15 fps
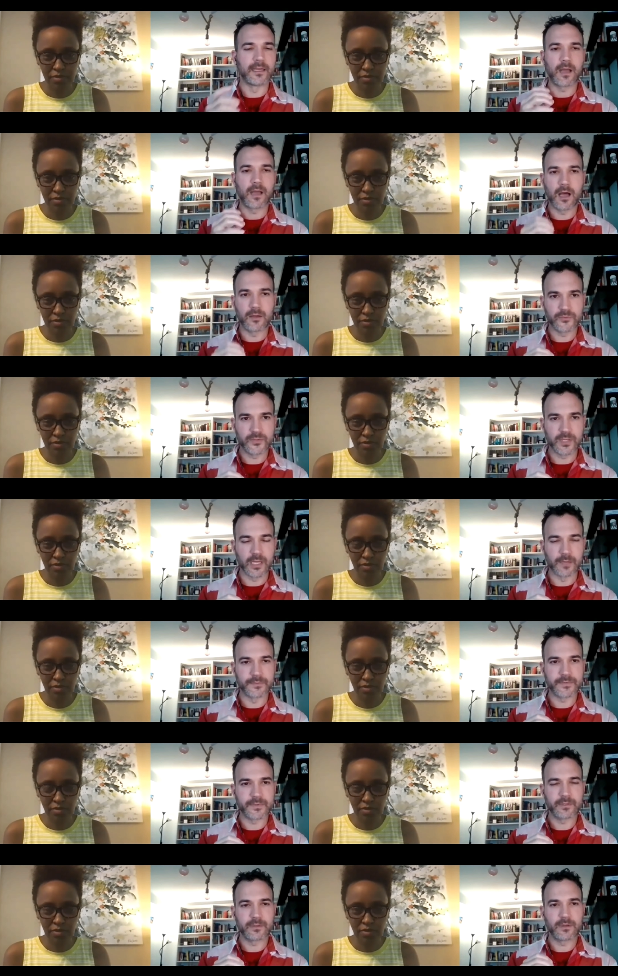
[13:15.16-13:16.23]
Speaker 1: the
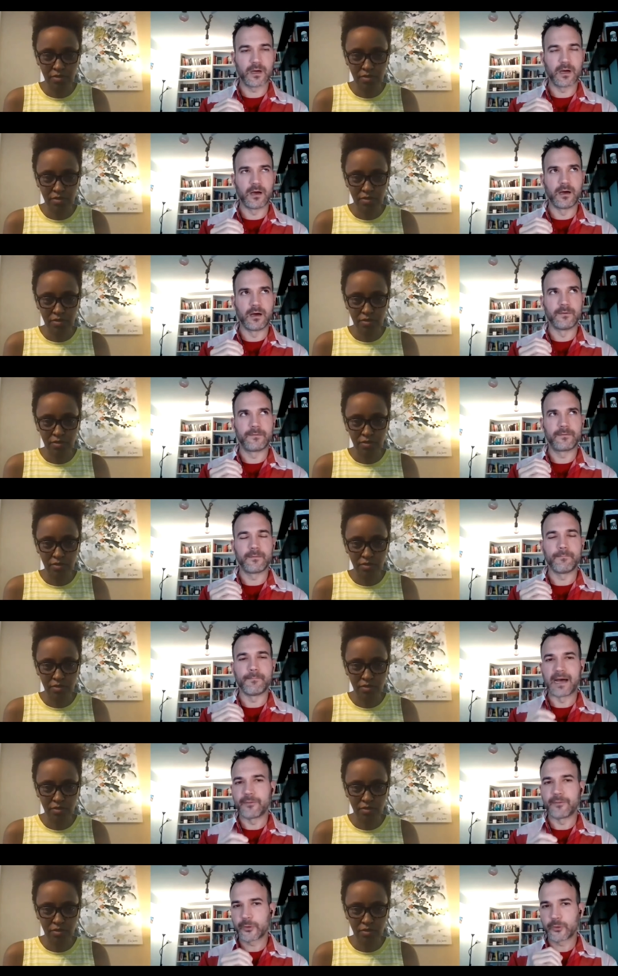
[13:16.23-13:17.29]
concept of
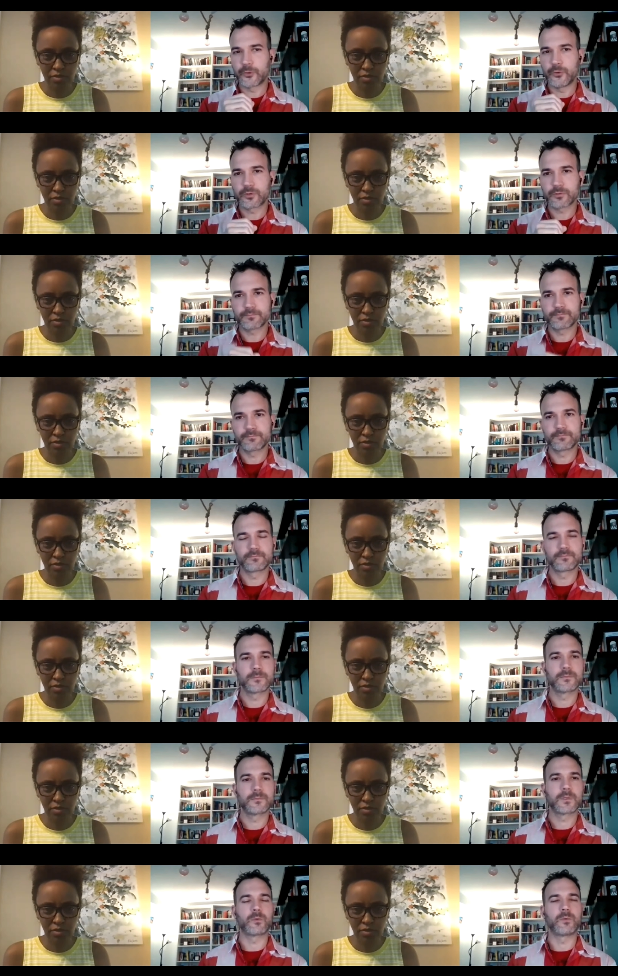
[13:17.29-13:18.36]
motherhood.
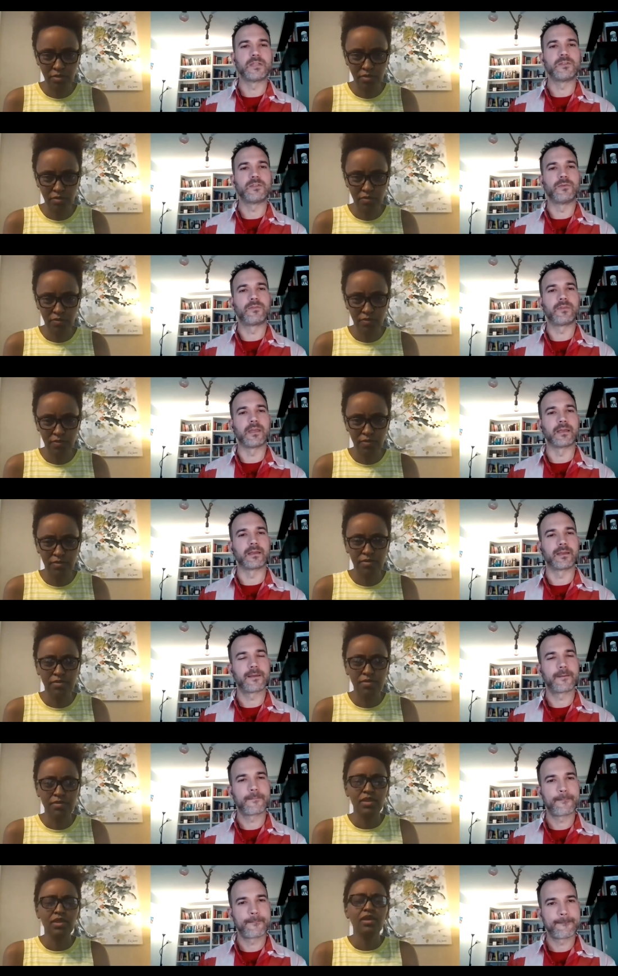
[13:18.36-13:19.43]
What do you think?
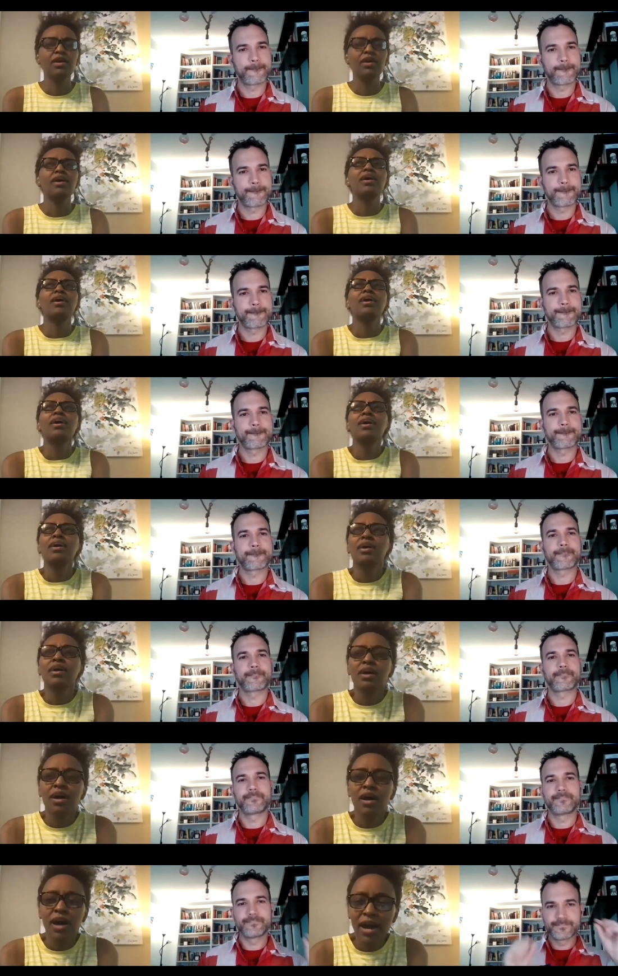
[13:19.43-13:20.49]

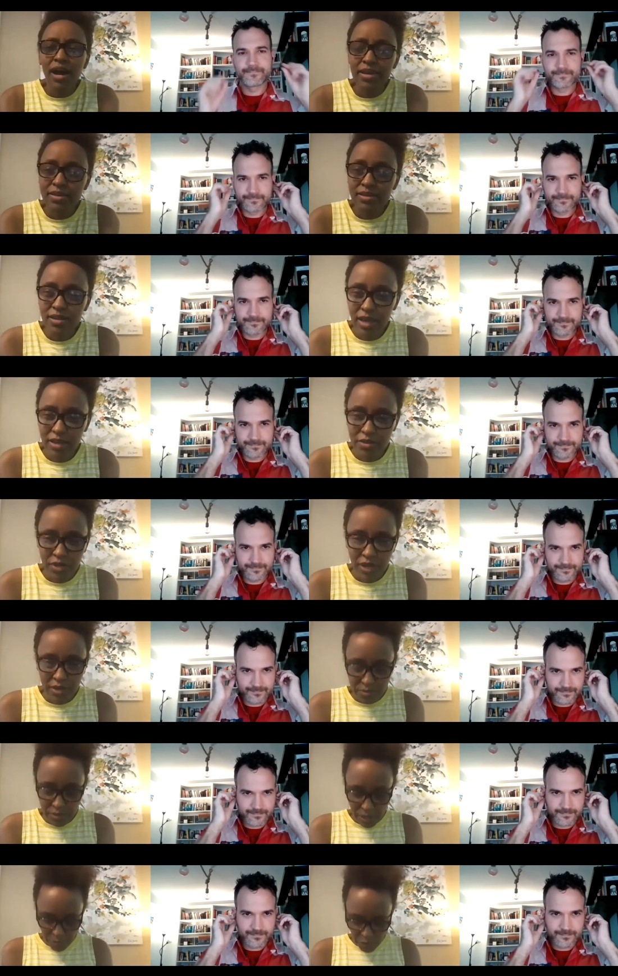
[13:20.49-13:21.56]
Speaker 2: I, I,
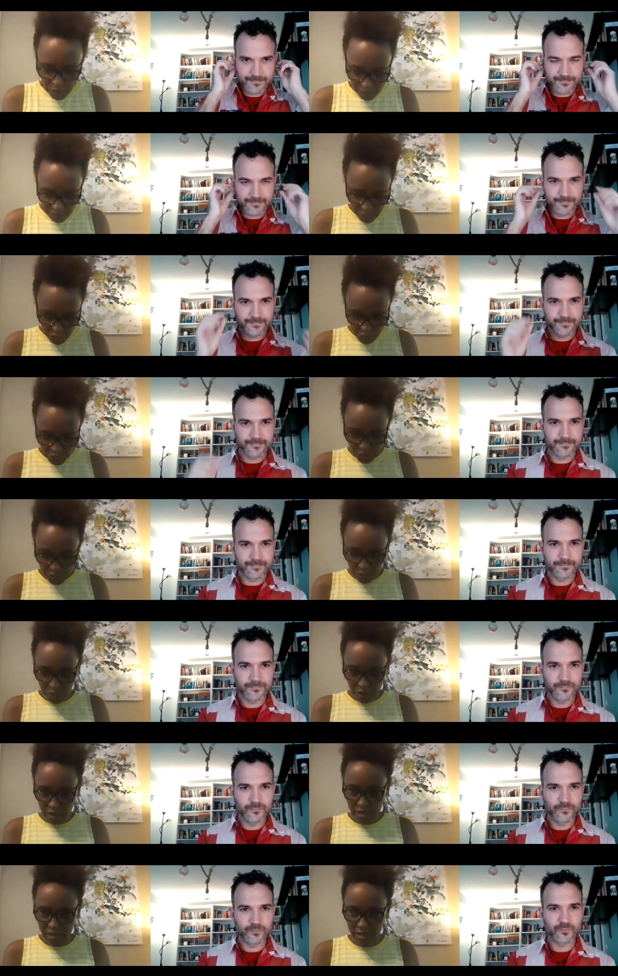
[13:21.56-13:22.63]
am not even sure
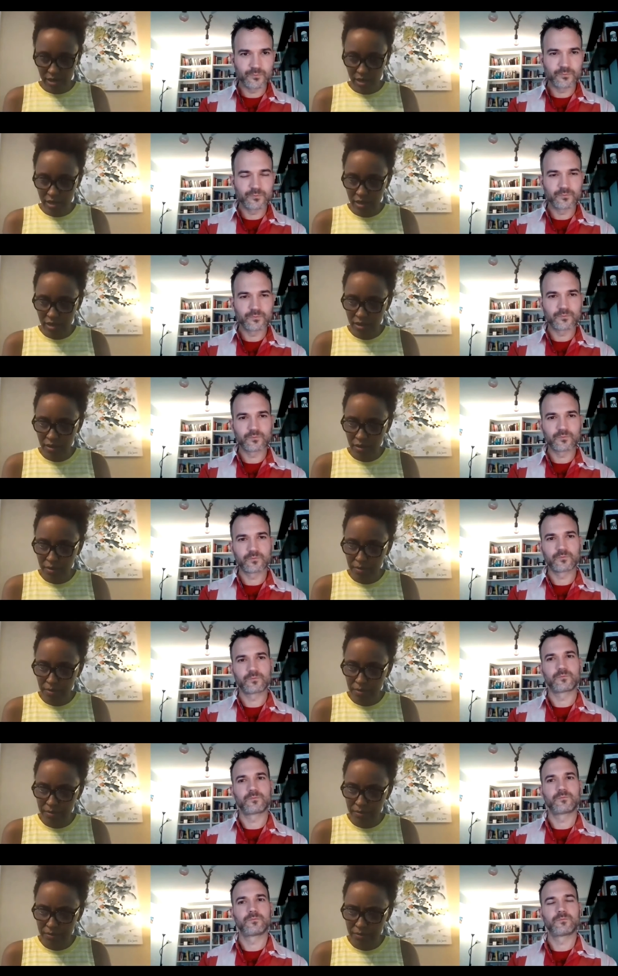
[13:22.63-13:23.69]
I, I um
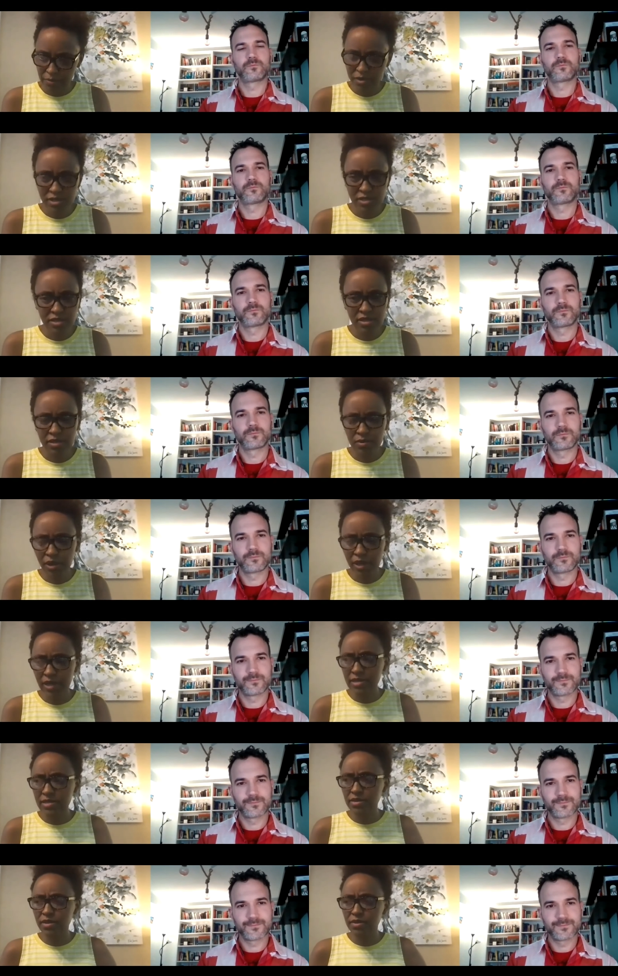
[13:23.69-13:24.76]
what I
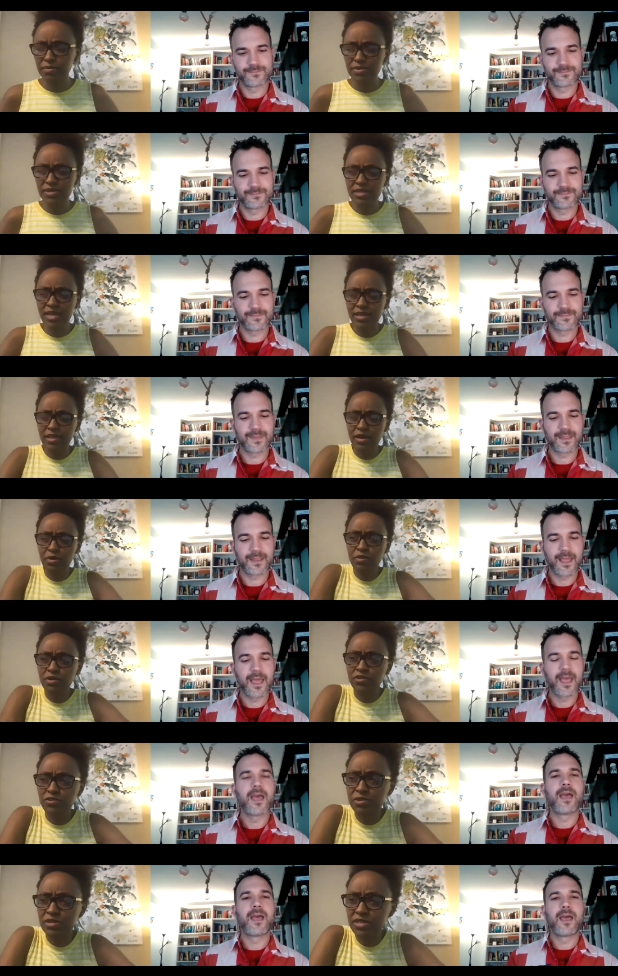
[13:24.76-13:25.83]
understand that
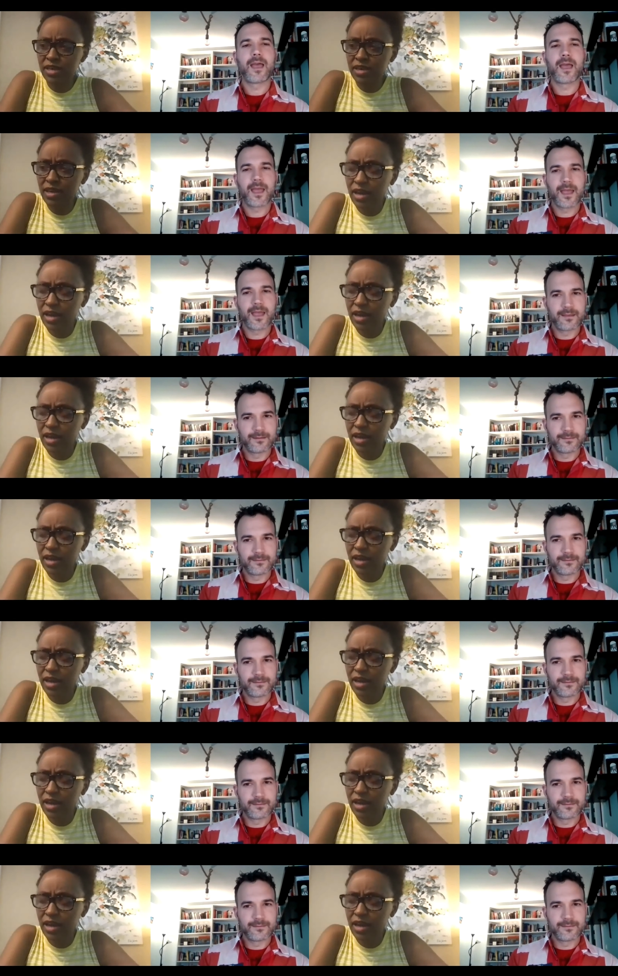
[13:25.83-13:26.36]
question because I, I